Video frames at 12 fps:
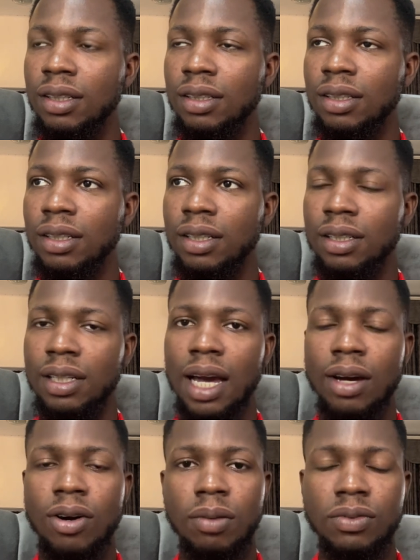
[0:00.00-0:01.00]
did I
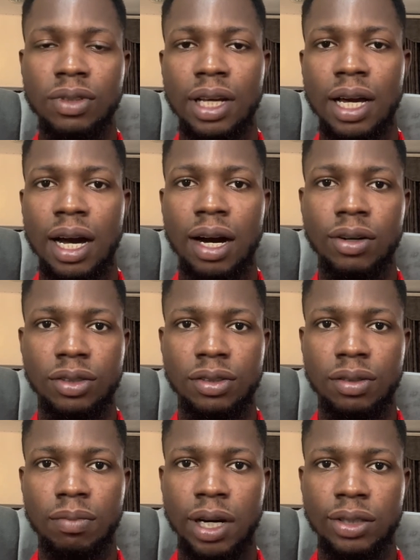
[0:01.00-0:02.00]
come to their house
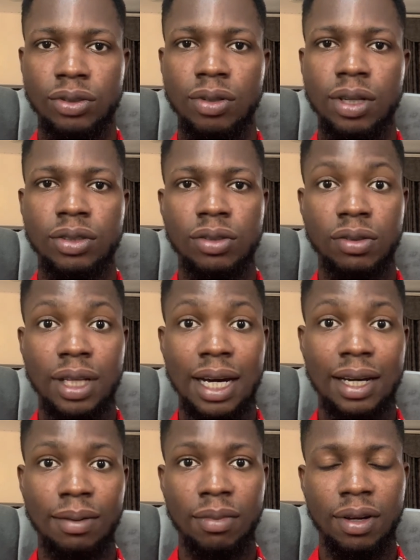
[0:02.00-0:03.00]
by so and so
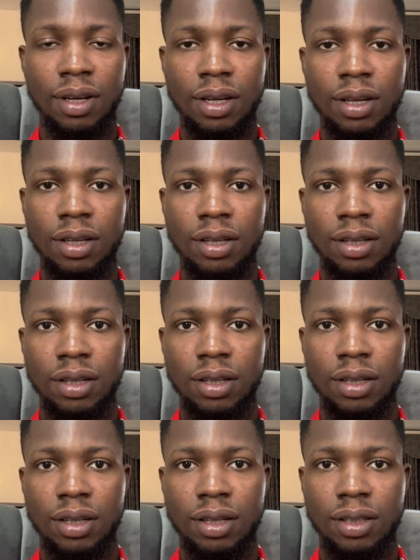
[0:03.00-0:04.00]
time,
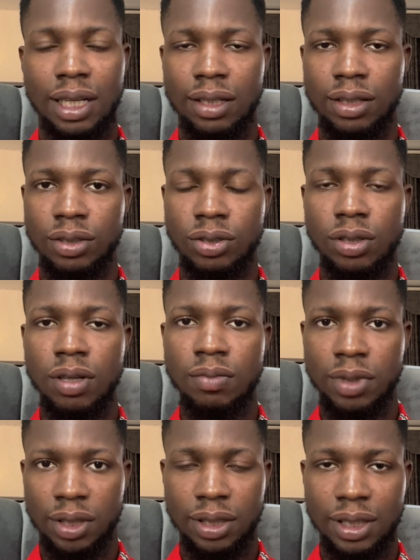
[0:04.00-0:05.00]
that they saw
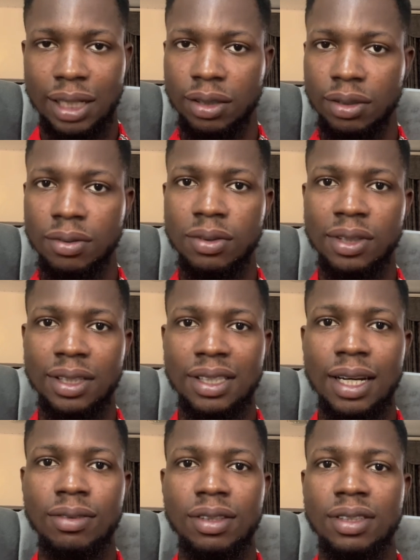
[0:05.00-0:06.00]
me, that they don't
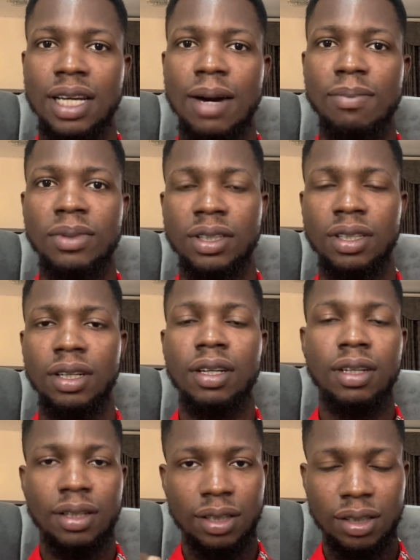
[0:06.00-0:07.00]
understand what is happening?
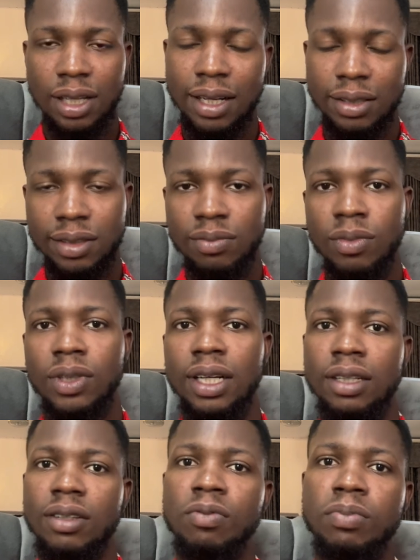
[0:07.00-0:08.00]
That is more than
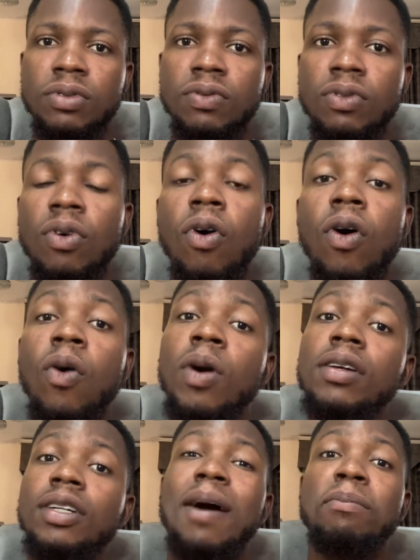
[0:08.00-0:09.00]
enough proof. Or when
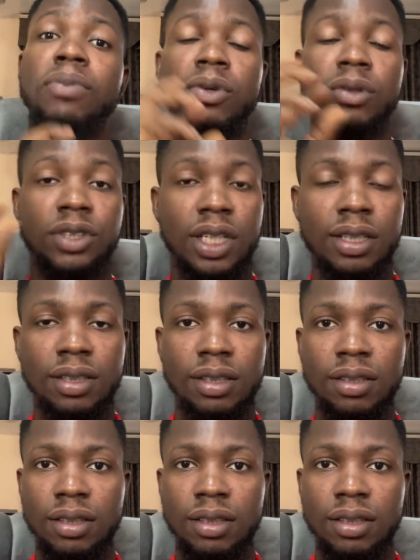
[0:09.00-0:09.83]
you can project